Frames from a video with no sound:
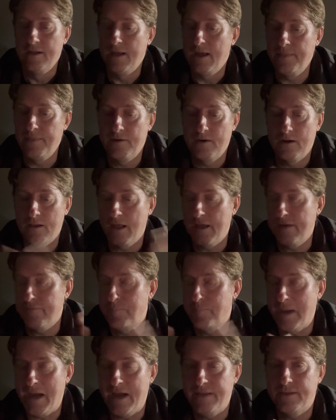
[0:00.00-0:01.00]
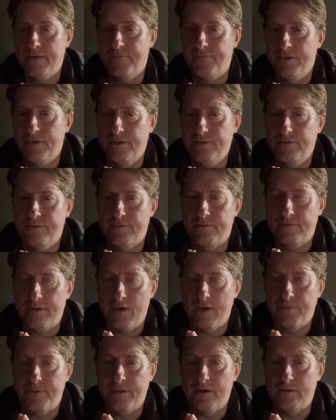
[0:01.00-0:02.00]
And there are a lot of bad definitions
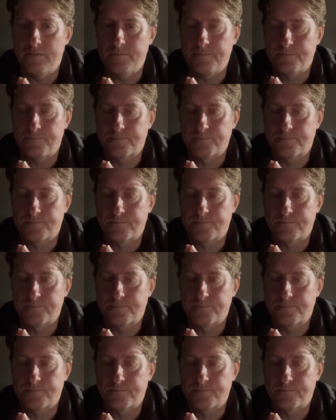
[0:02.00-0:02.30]
out there.